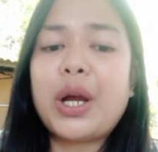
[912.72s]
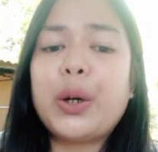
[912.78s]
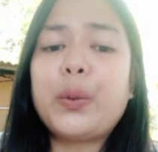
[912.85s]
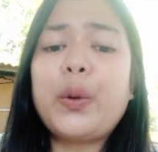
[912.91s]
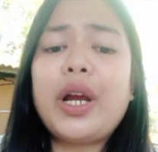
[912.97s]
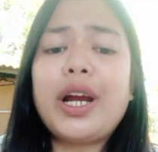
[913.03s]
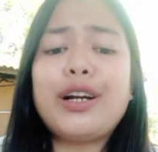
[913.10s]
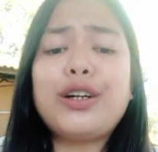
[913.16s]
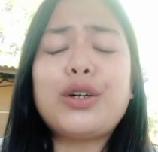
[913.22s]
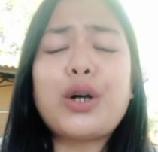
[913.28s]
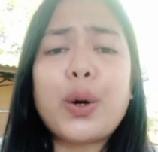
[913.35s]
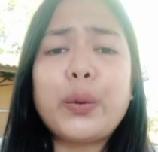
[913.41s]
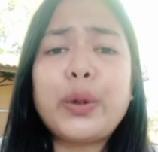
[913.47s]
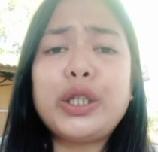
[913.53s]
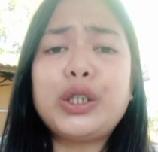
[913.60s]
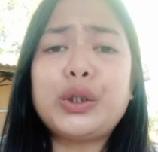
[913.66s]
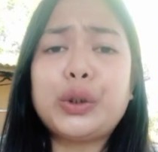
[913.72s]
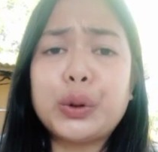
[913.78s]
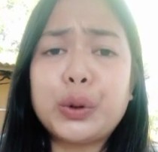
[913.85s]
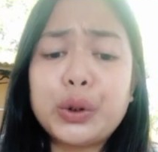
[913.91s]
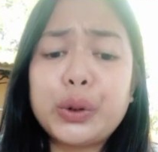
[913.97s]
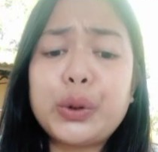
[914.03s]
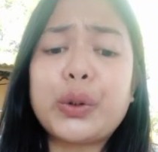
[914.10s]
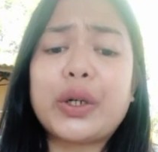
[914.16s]
We are going to
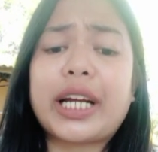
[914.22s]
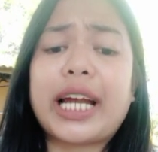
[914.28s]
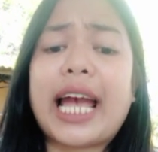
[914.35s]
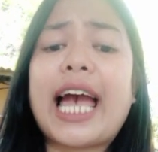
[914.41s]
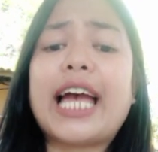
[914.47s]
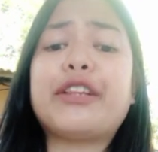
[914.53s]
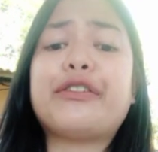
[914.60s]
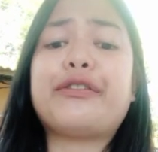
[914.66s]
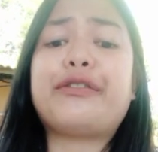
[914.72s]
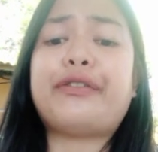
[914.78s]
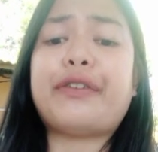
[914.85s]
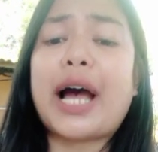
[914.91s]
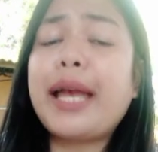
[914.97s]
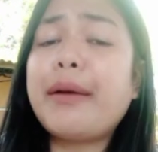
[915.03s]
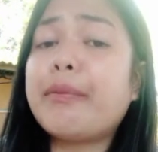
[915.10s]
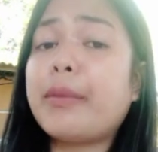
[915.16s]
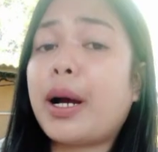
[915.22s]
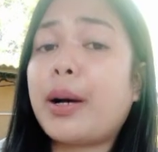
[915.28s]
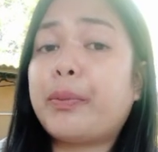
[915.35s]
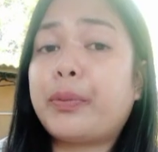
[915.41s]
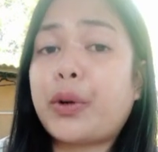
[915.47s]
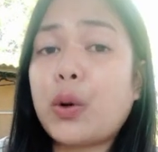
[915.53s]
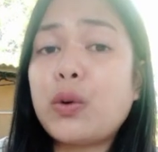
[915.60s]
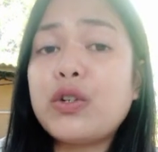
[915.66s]
look at 5
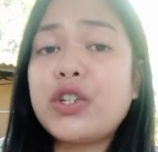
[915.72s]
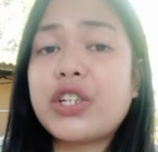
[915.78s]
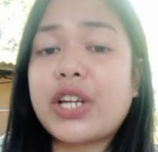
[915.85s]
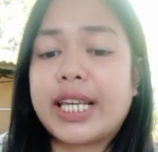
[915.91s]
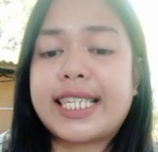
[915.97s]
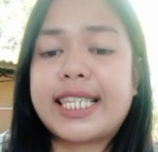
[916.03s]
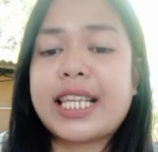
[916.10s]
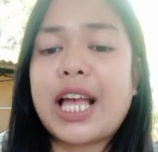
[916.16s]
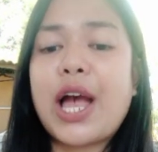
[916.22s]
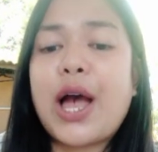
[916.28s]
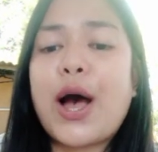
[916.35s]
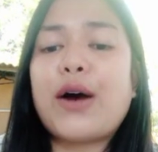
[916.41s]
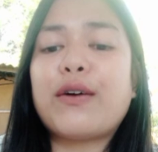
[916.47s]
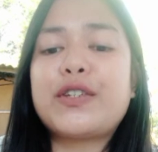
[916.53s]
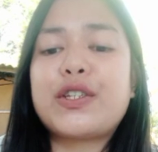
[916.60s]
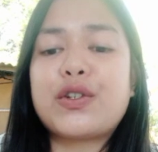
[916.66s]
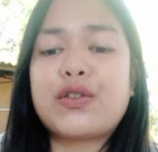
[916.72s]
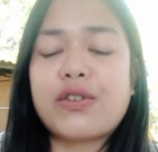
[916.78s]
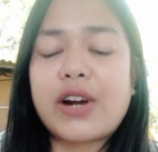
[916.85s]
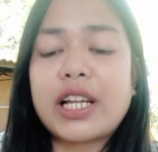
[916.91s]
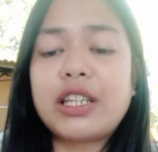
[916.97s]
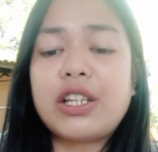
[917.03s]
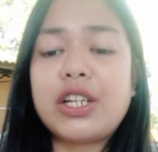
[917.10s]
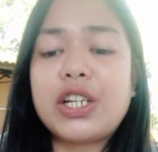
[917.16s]
approaches of
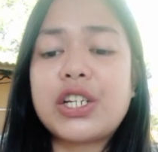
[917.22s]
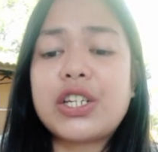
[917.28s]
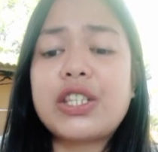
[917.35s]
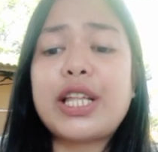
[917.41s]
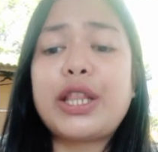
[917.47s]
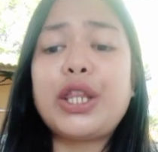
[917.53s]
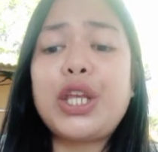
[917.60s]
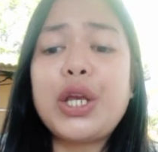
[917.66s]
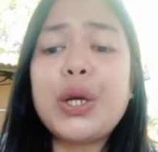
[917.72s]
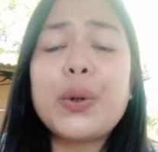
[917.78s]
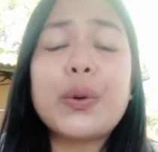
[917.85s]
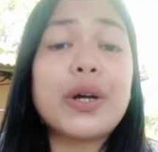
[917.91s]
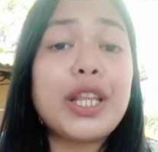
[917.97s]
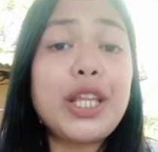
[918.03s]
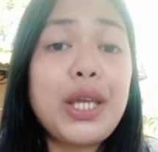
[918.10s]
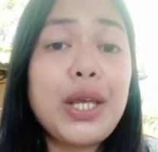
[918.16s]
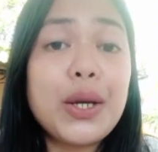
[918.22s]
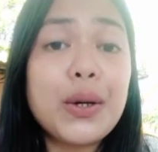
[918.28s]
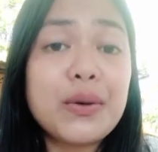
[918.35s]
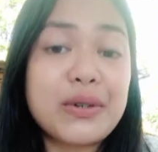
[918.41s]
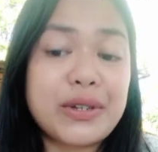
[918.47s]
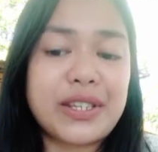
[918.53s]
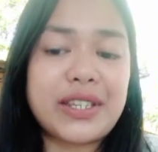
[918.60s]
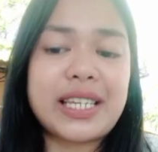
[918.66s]
strategies that you can
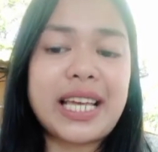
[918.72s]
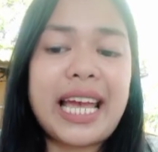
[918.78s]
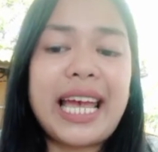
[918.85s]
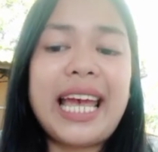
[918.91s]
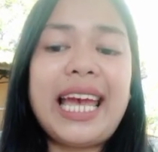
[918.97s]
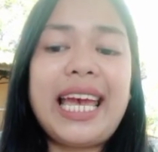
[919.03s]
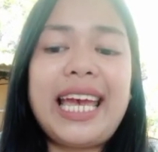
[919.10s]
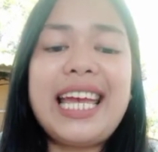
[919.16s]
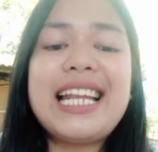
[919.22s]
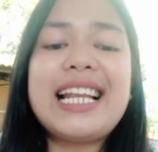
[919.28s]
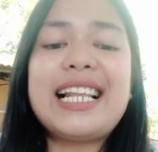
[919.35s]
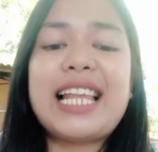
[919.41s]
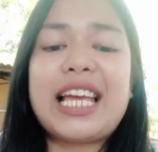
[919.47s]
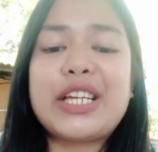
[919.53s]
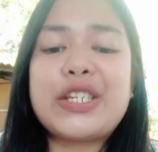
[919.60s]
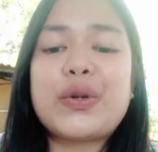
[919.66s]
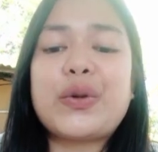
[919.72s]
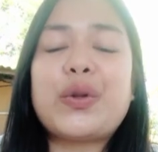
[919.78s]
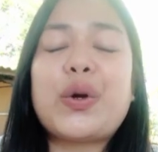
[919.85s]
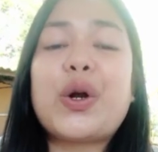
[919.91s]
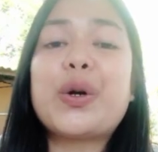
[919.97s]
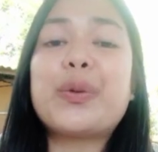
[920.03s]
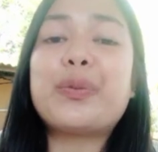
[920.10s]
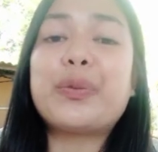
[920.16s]
use in a lesson
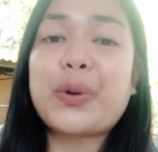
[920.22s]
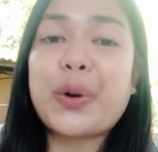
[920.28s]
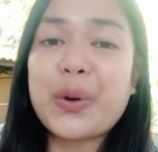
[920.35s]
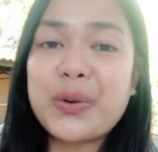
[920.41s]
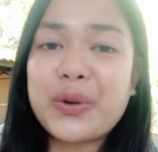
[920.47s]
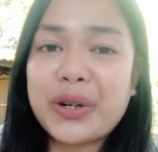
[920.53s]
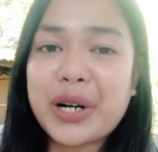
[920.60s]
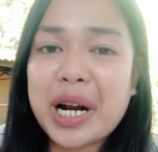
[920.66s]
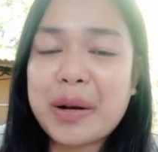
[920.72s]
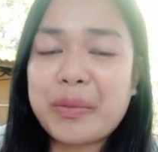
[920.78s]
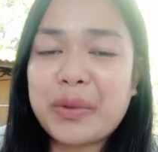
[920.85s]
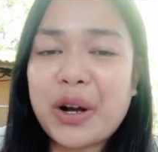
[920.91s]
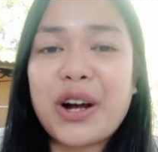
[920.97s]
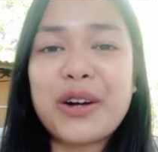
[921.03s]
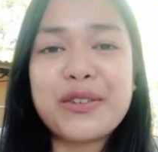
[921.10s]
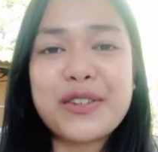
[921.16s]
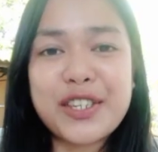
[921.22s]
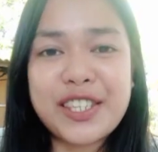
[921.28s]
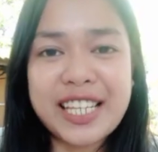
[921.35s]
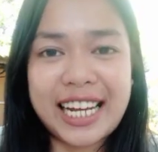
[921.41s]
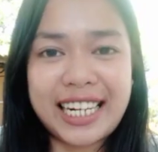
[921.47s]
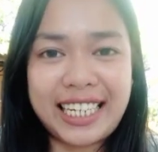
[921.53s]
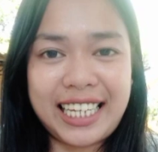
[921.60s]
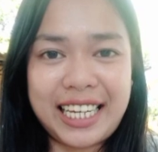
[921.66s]
or program of
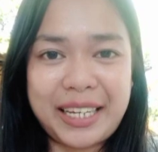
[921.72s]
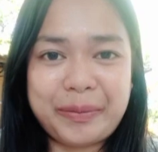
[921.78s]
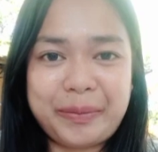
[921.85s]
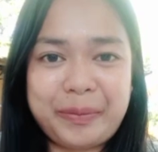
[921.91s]
study.